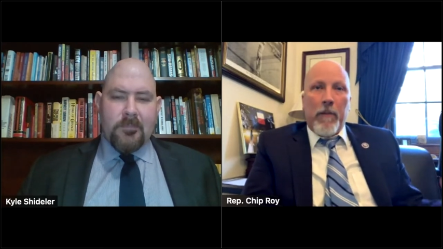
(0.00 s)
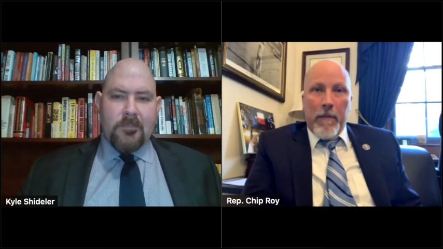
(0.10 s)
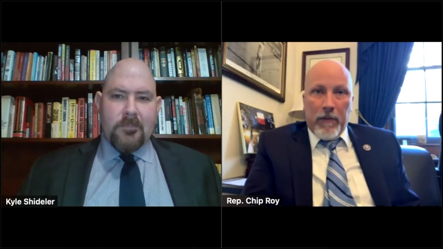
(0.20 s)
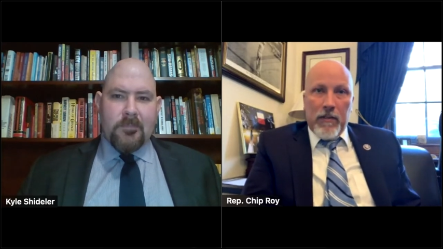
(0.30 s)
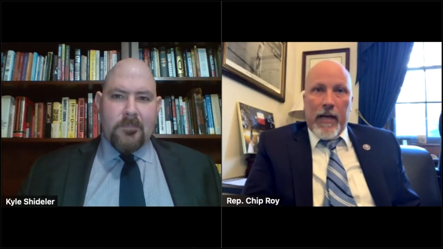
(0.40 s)

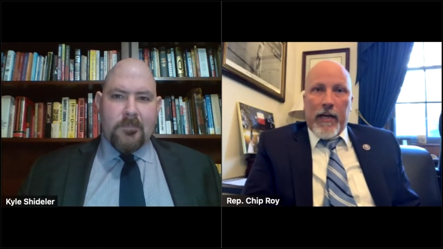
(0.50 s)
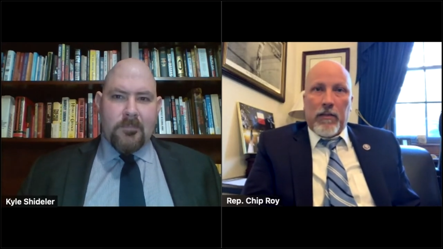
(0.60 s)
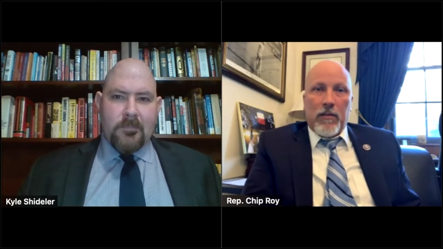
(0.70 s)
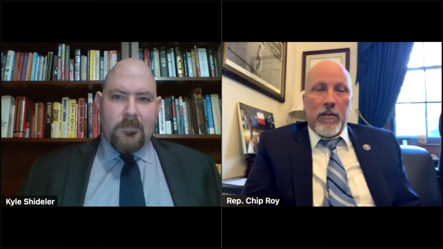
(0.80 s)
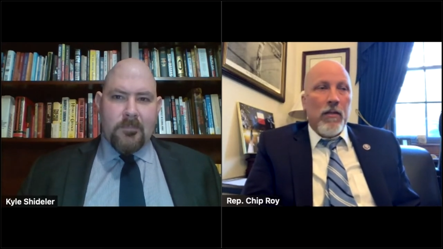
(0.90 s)
Speaker 1: People in
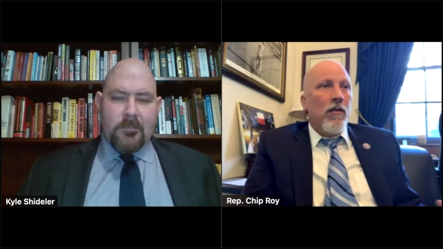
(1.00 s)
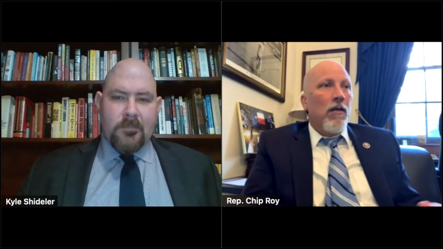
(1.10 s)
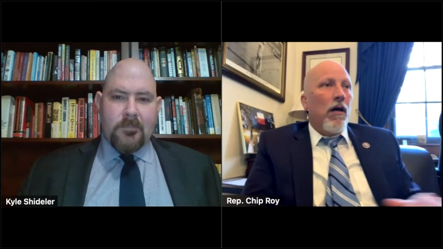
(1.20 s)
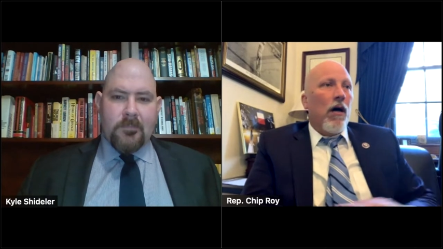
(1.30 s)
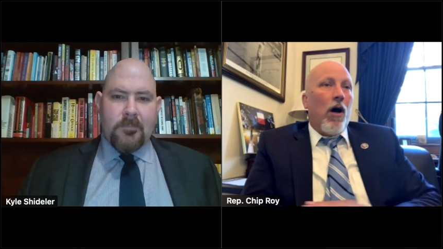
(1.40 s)
Texas,
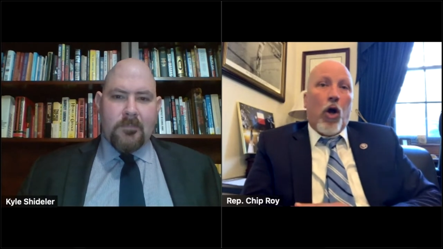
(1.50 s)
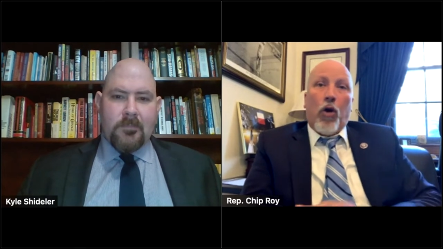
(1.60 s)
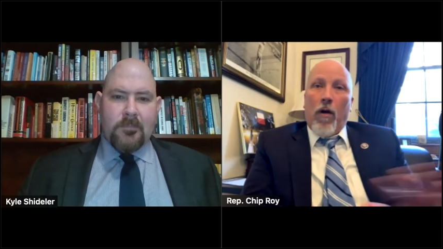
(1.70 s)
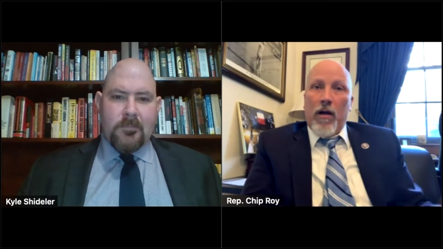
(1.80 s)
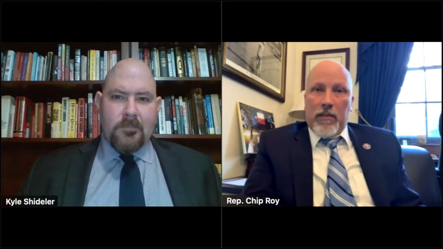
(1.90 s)
uh,
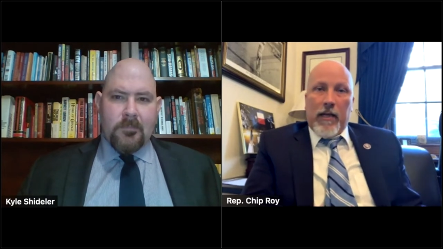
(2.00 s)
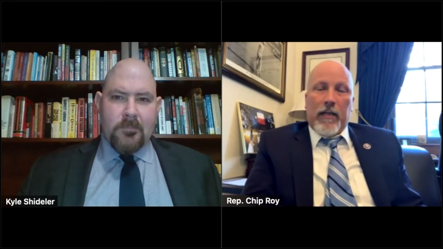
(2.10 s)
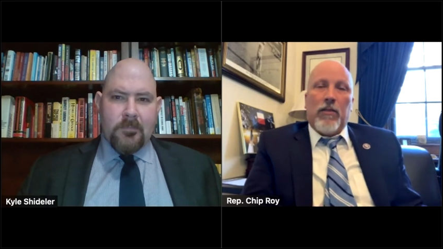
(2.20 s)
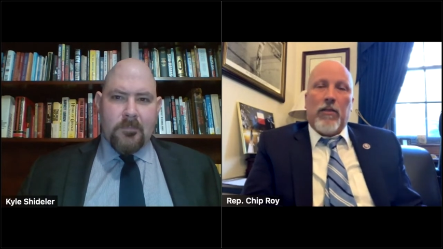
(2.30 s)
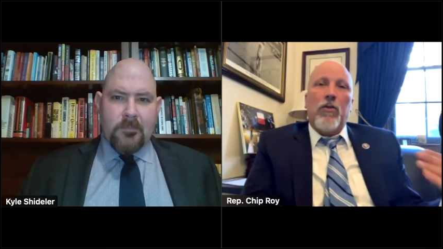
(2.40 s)
across
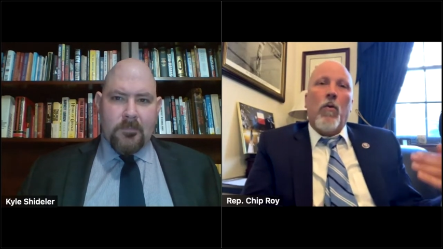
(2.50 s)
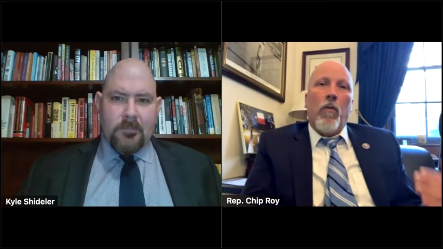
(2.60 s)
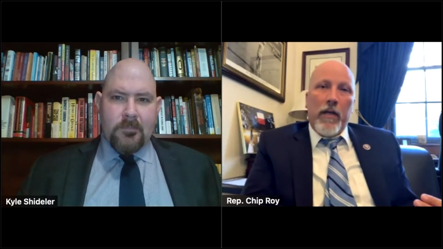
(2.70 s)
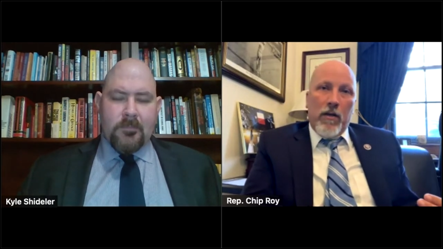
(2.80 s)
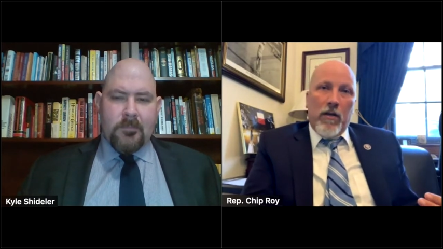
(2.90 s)
Texas,
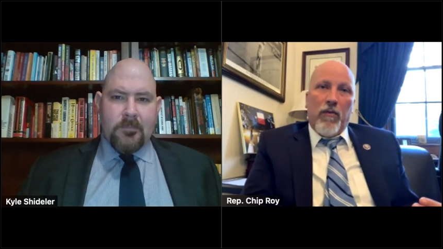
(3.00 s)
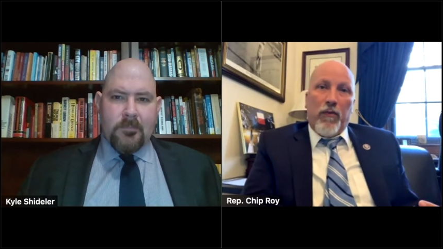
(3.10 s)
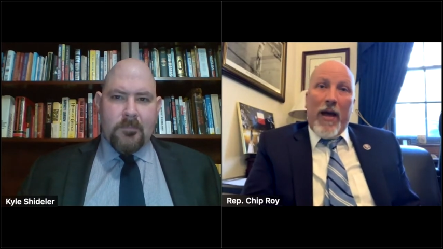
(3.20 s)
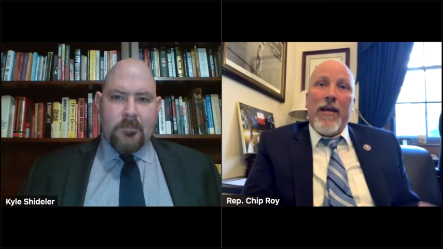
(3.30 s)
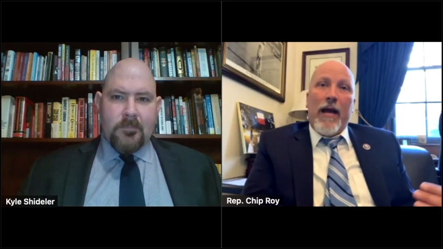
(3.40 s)
we need to
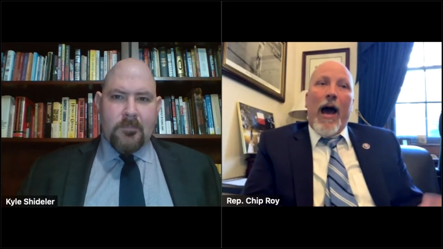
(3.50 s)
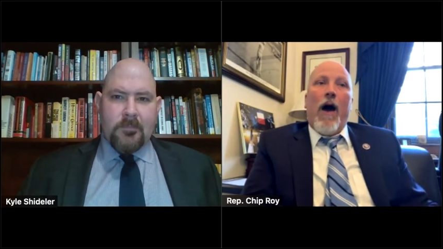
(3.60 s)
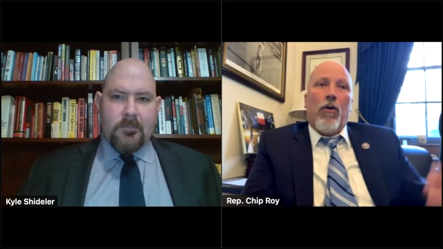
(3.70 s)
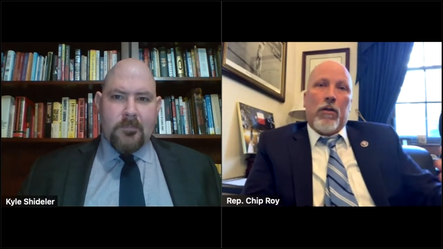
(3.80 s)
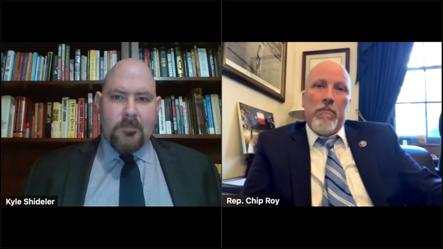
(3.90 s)
defend
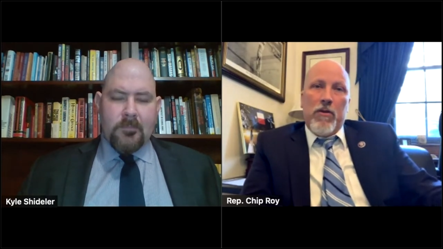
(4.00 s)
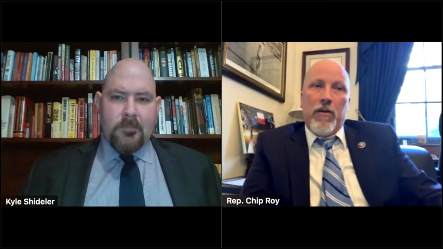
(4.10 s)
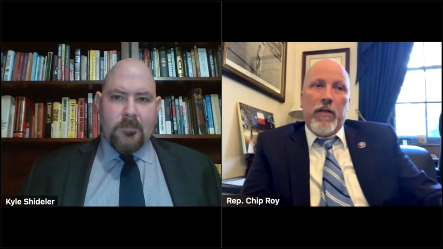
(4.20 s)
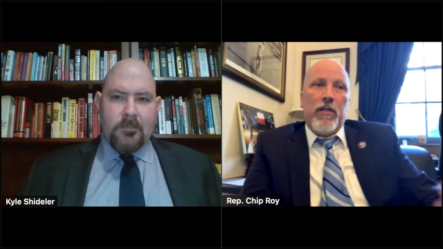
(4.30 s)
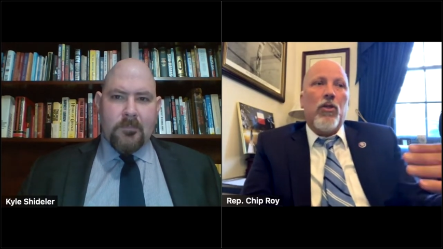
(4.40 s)
our
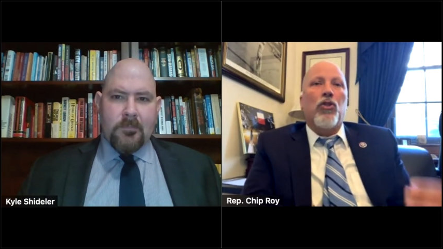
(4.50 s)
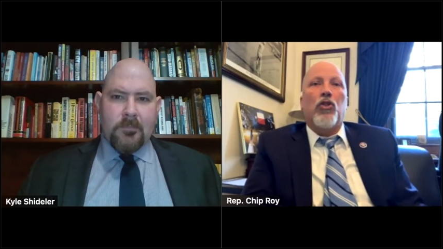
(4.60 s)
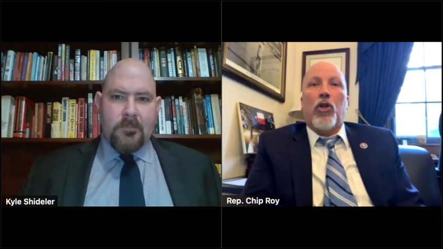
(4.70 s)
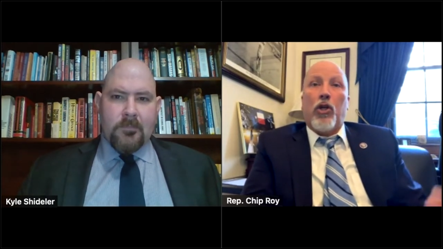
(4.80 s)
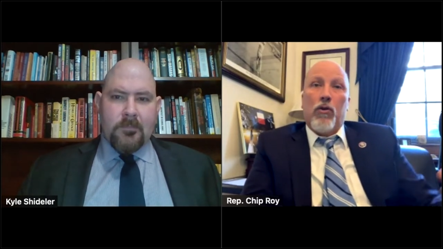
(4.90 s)
communities,
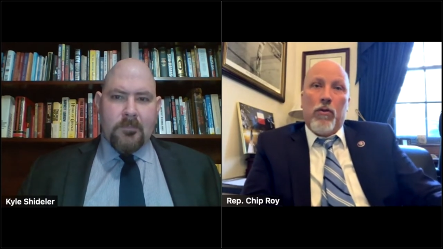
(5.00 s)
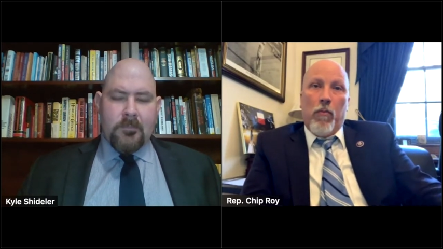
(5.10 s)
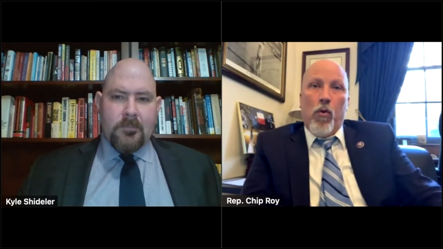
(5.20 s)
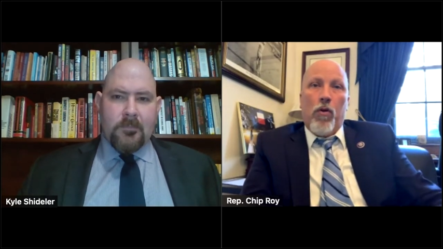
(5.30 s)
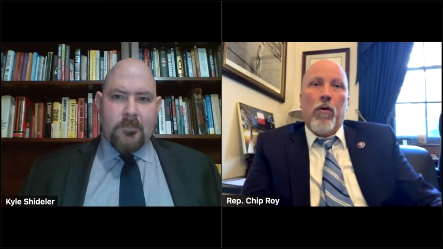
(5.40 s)
secure
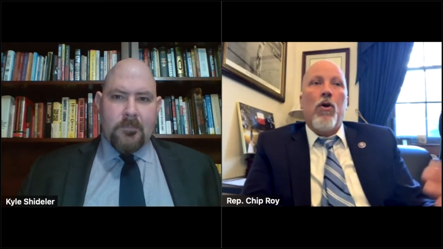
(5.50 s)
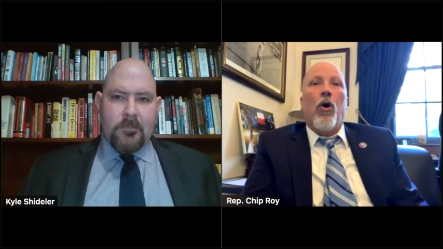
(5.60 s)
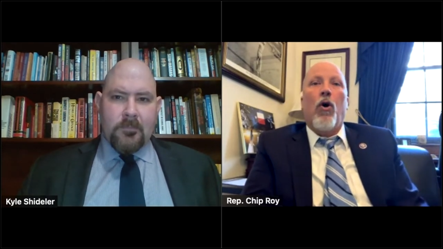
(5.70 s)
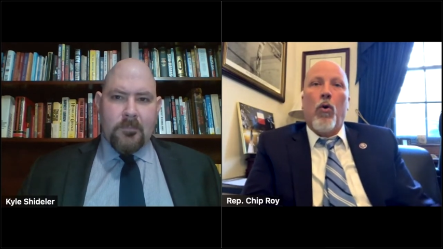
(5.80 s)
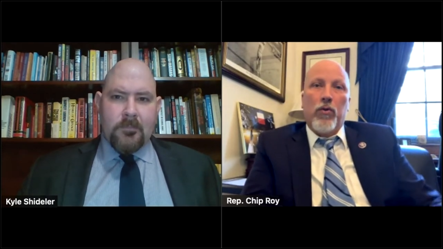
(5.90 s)
the border,
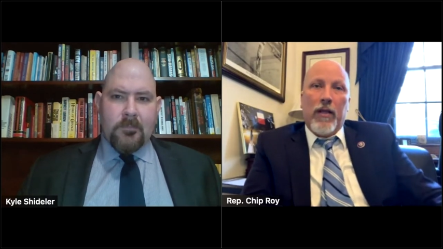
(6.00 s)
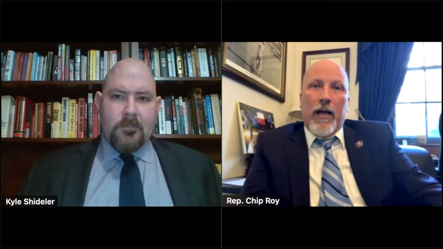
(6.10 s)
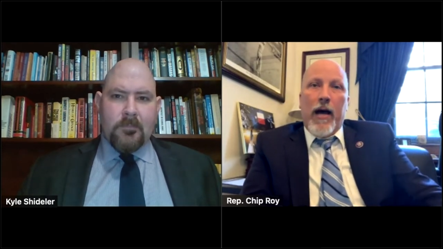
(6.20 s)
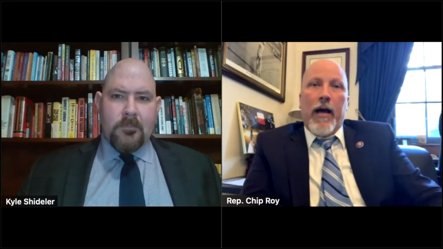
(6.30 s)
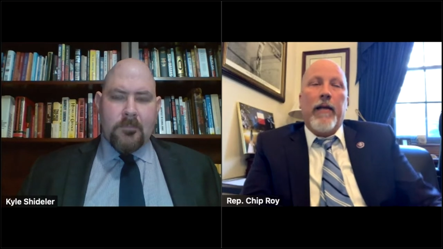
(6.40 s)
hold the
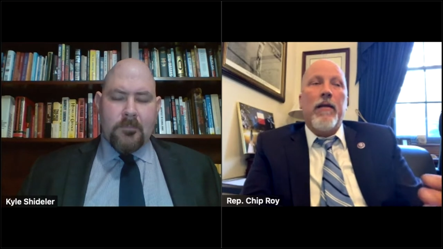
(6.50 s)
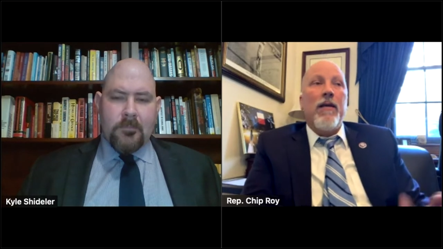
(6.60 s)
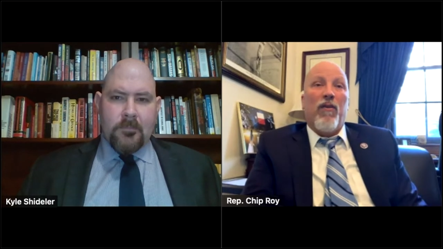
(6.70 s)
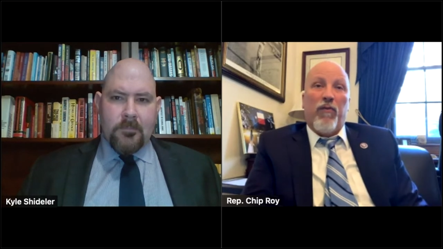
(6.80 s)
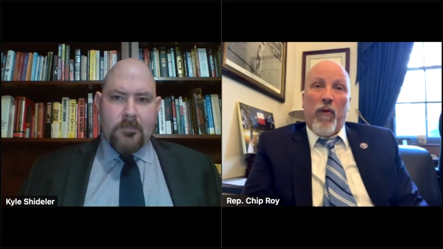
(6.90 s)
line,
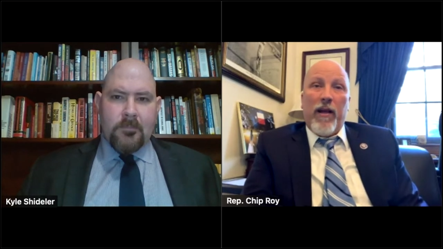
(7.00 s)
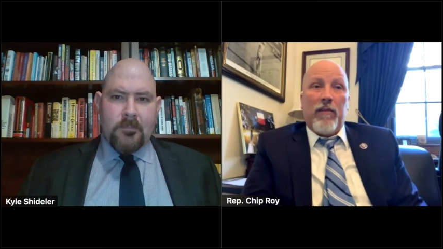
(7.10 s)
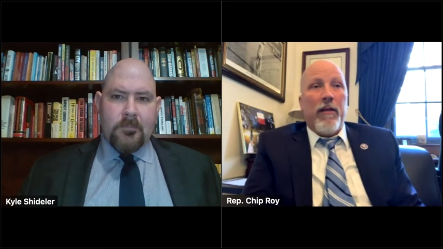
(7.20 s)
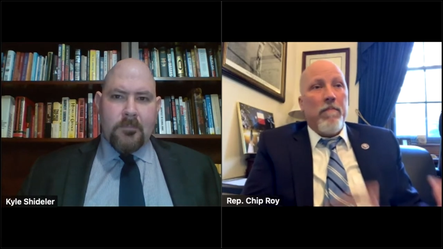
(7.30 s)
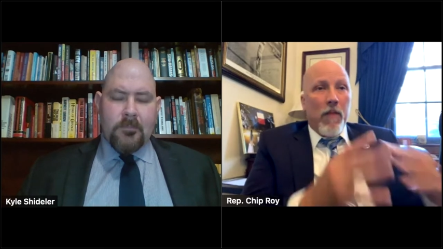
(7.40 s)
and
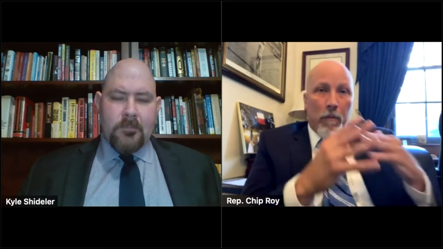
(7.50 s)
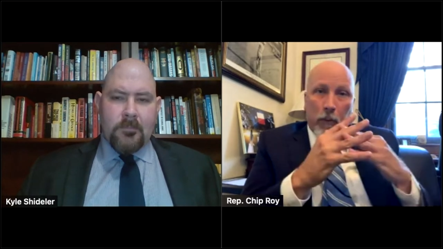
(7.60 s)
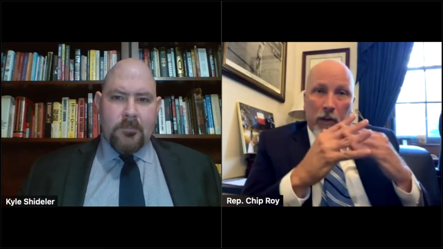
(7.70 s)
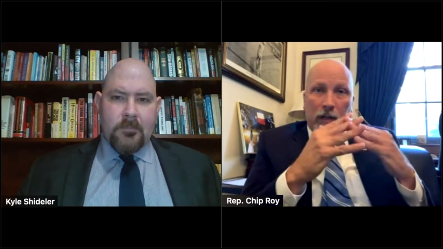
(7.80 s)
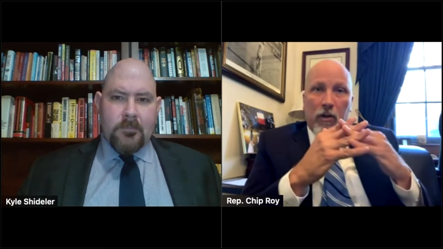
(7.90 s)
frankly,
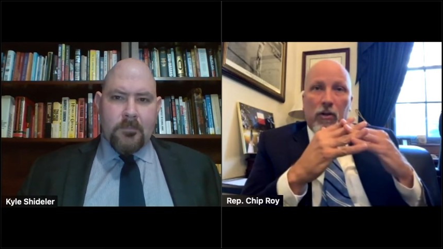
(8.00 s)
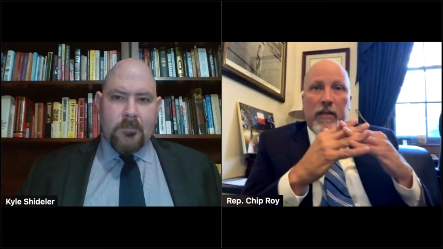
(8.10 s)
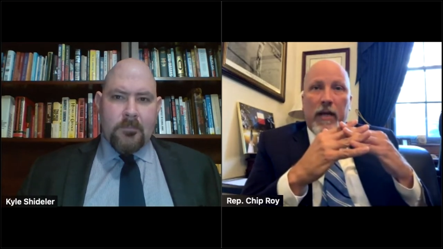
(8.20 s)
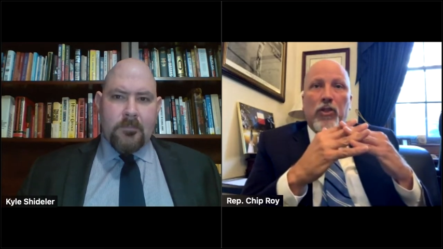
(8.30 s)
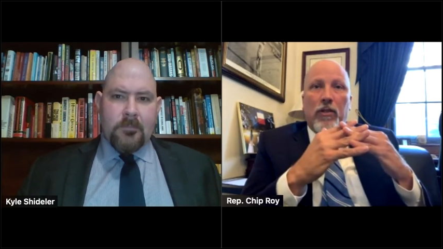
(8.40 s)
put a
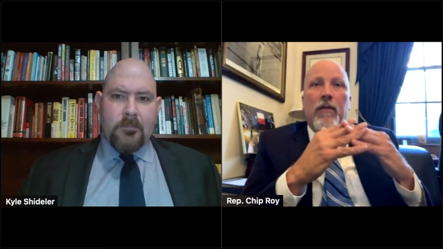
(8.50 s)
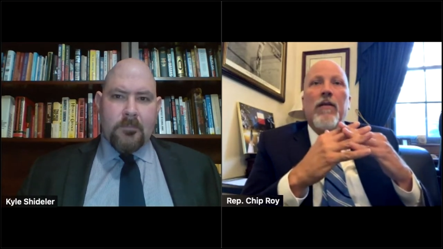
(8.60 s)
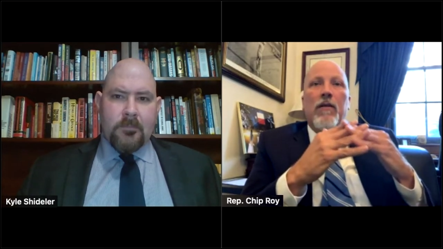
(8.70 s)
little tension